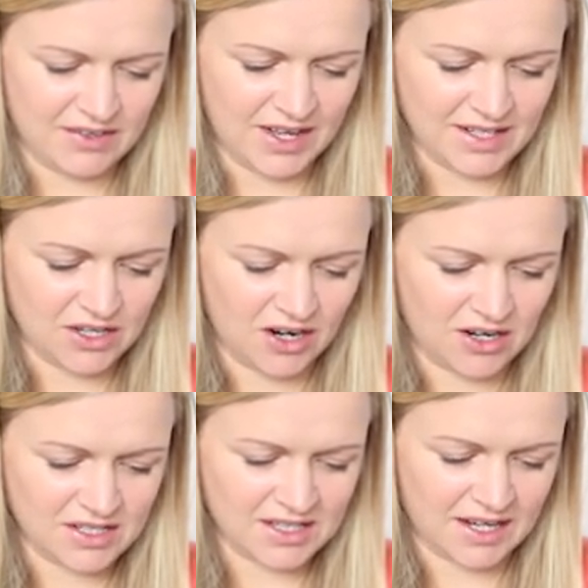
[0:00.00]
That's
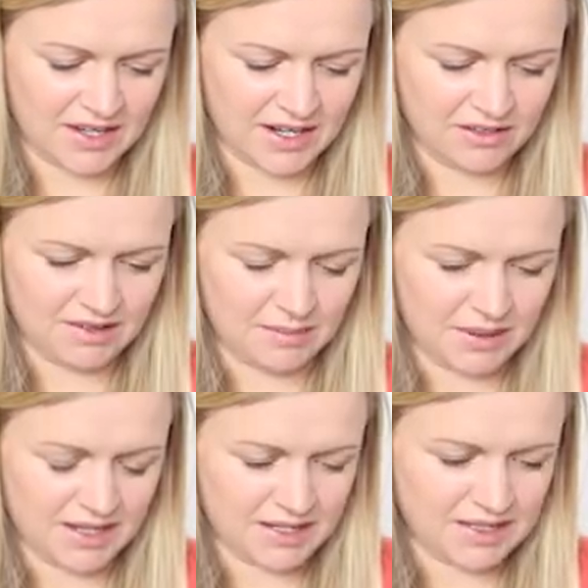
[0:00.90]
hard to get that in the right
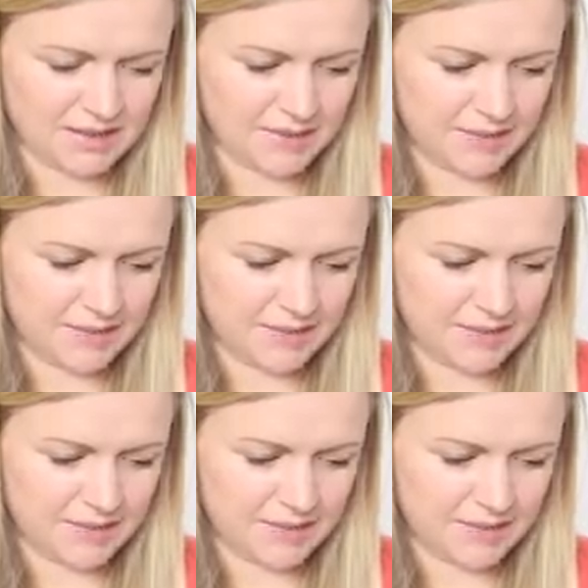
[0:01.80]
place.